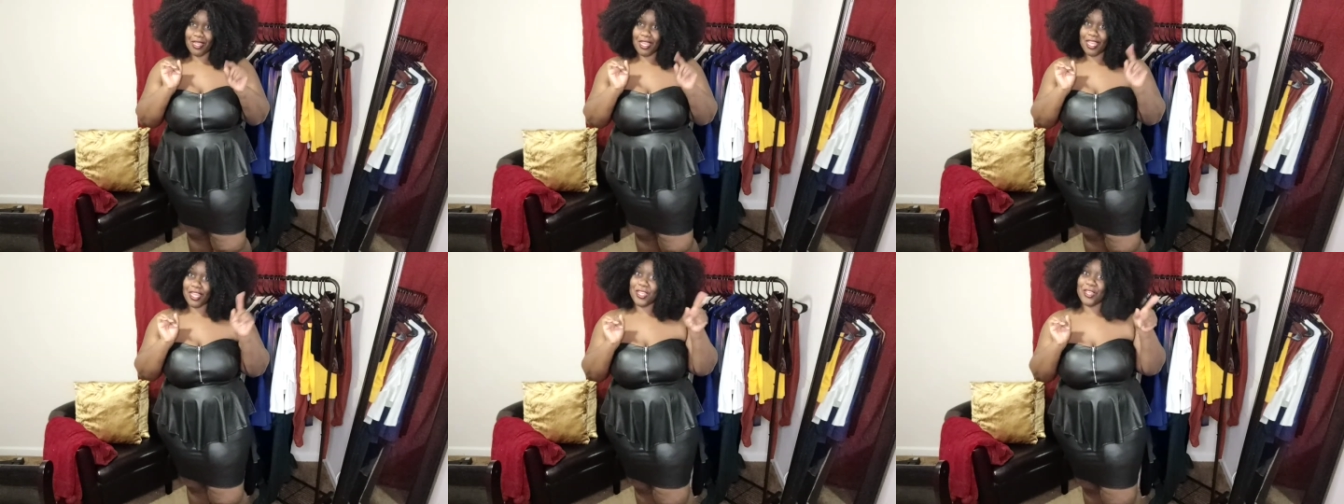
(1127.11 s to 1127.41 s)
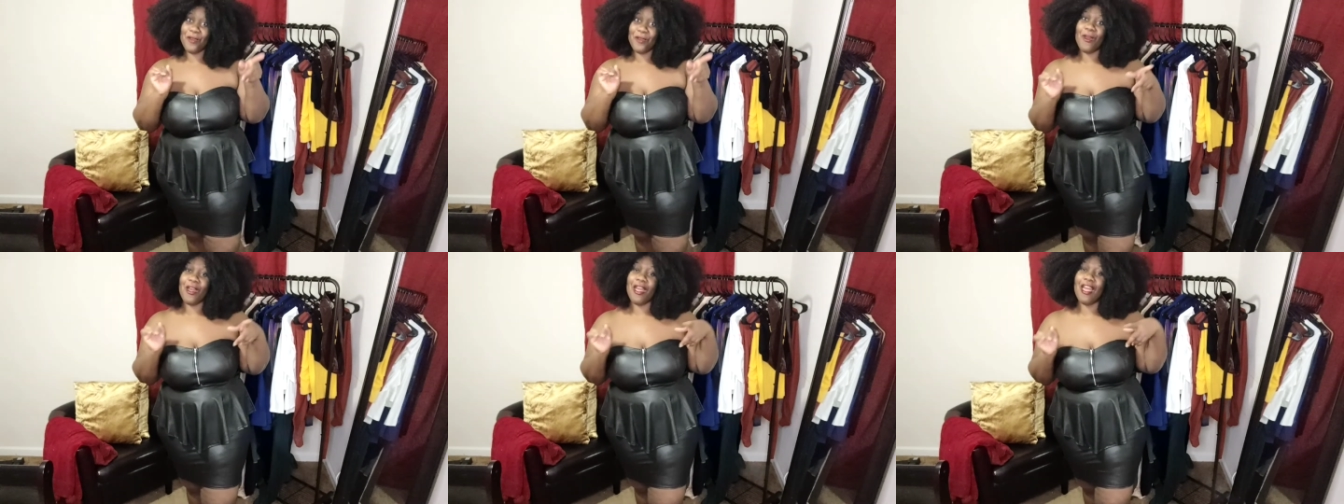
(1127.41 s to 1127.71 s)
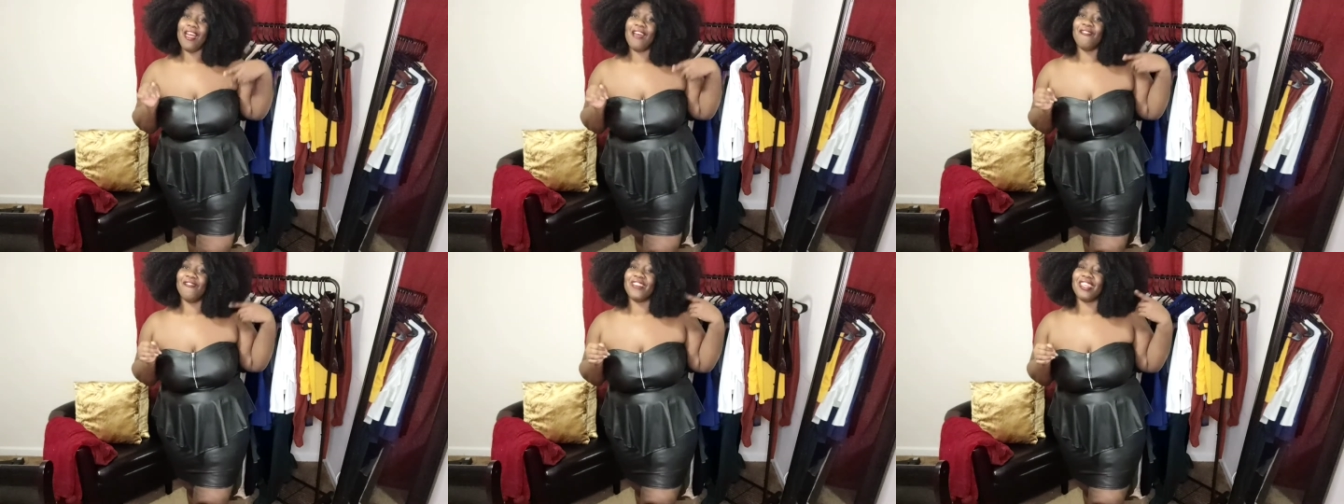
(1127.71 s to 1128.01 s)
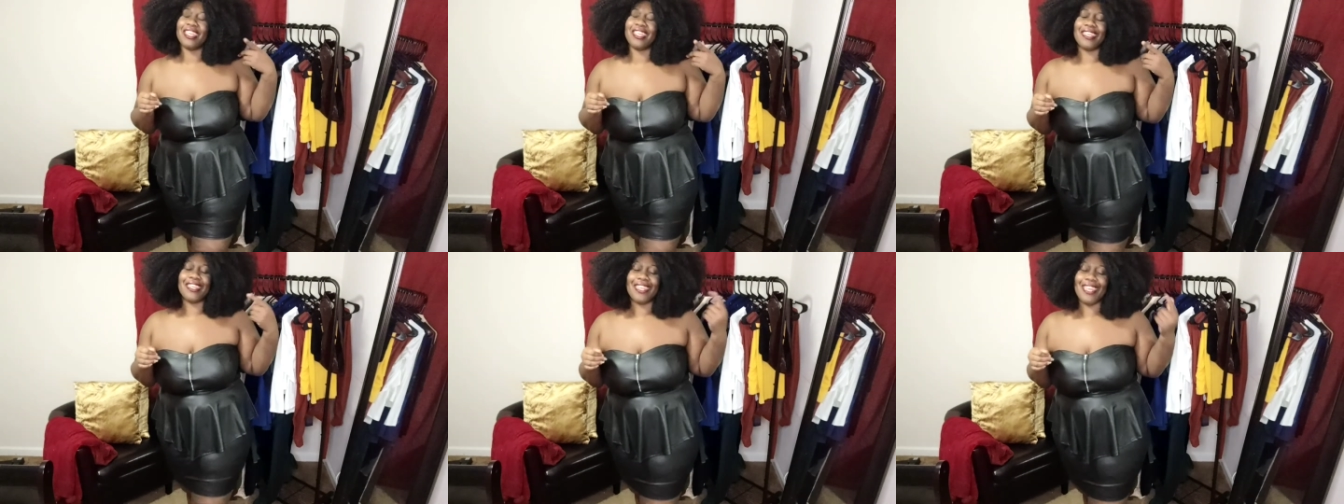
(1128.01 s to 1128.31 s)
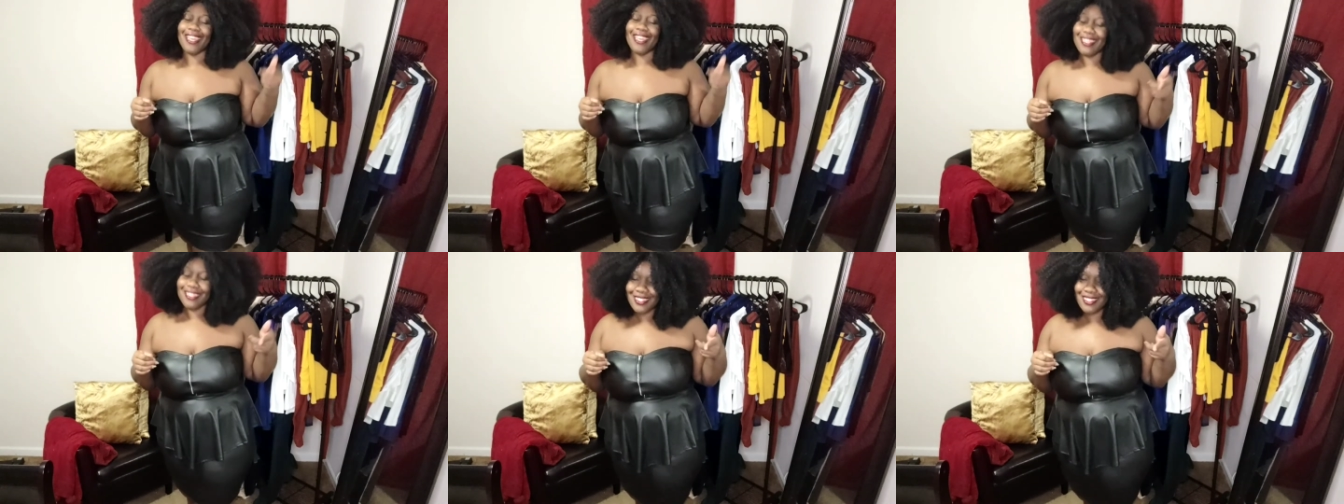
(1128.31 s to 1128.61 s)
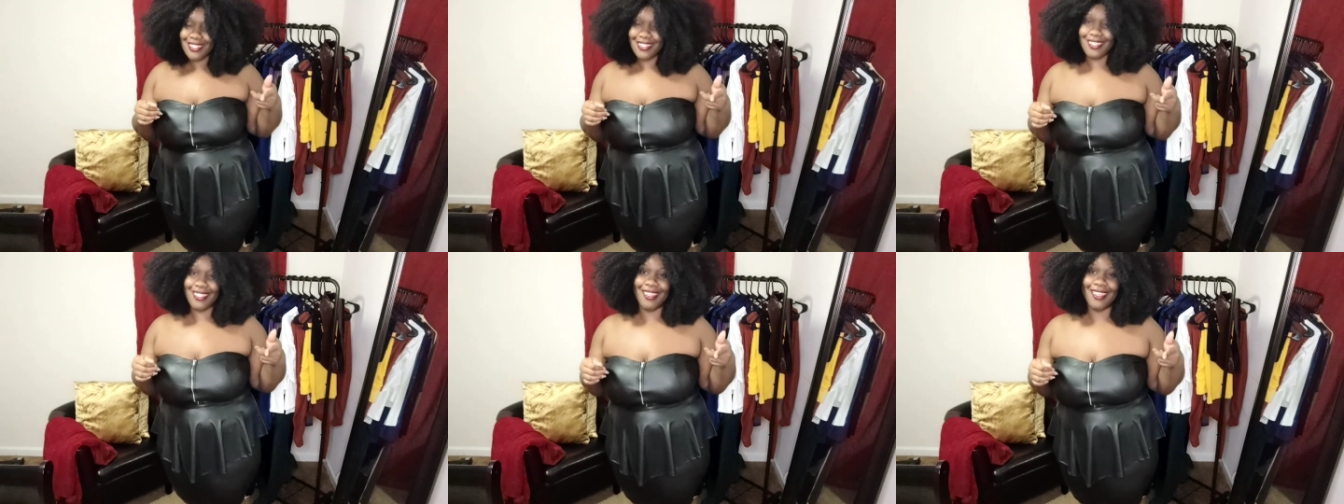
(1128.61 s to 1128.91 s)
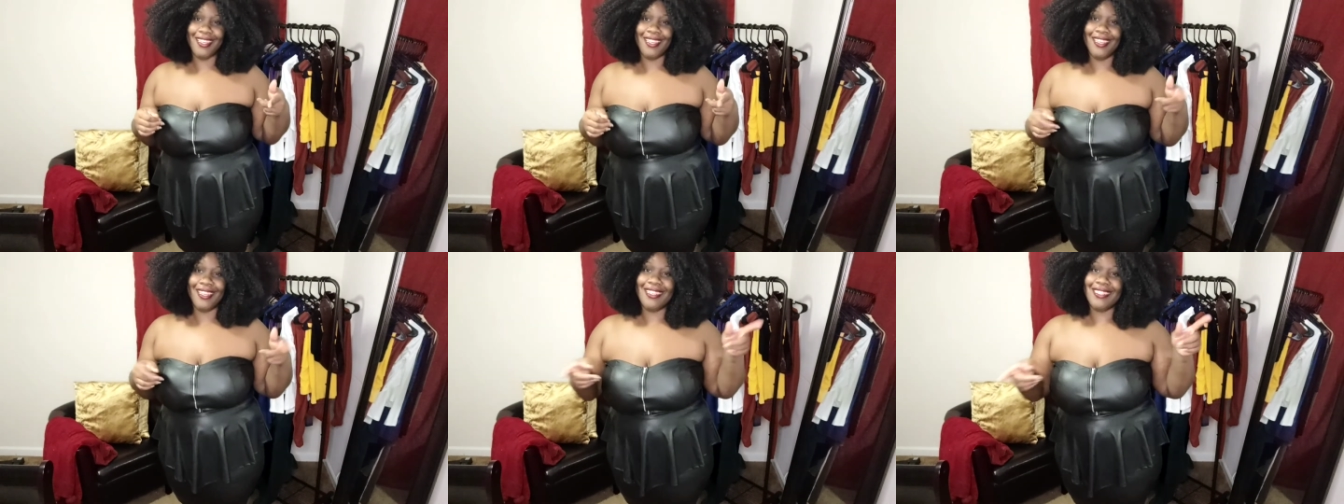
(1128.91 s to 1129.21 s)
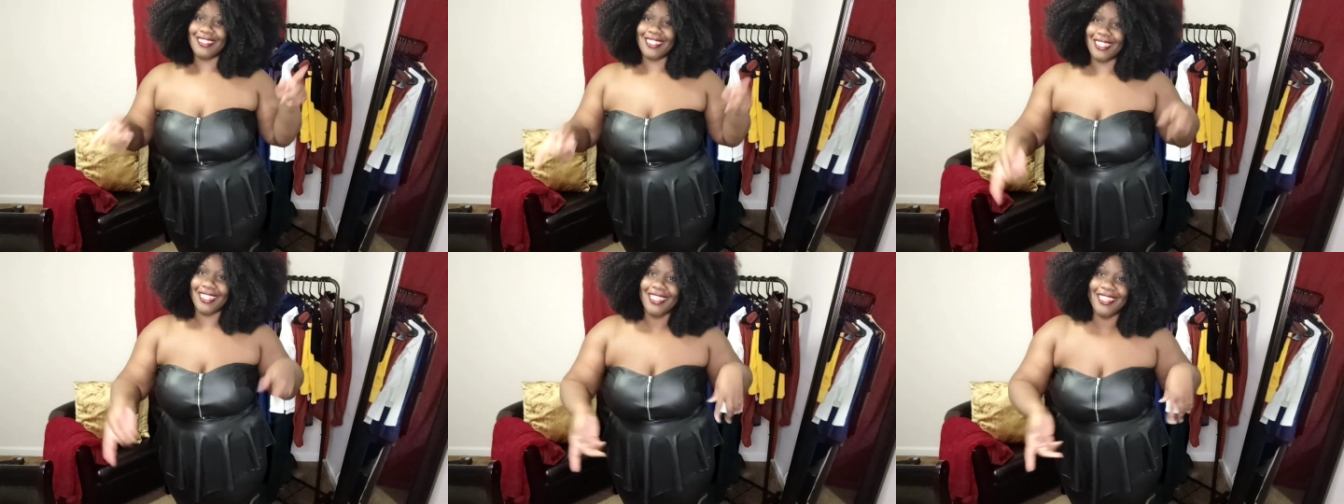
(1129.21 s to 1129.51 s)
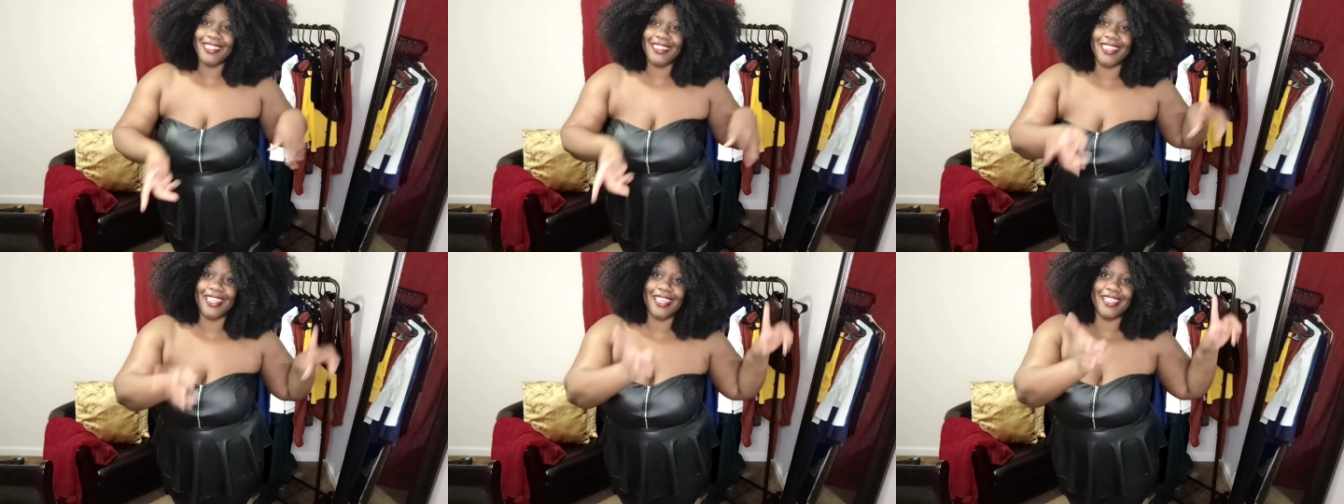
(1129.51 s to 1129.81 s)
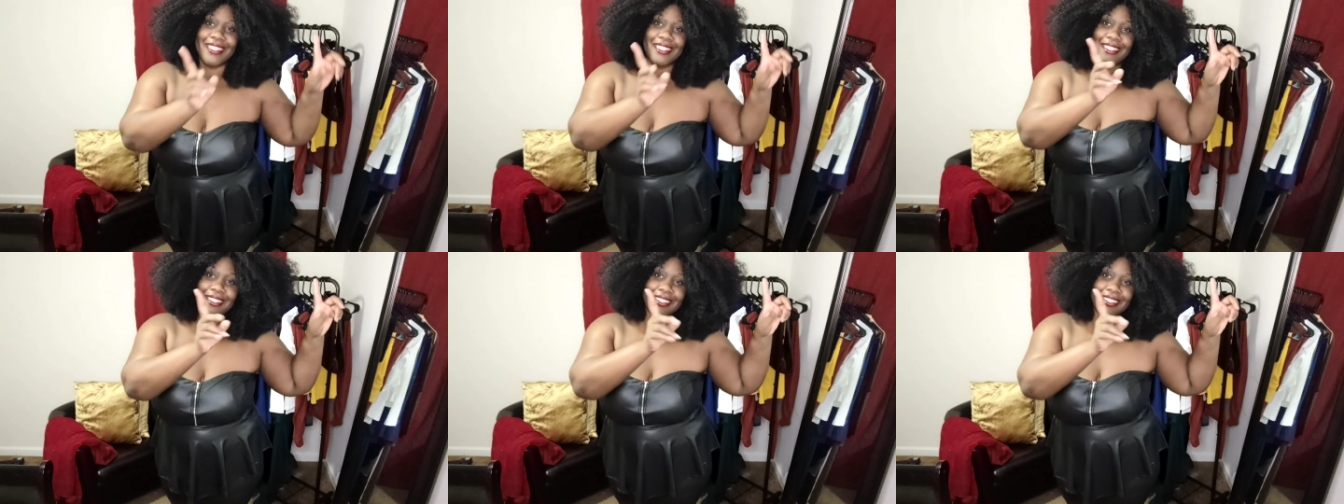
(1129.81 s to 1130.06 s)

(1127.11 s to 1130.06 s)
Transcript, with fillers: and you have yet to hit that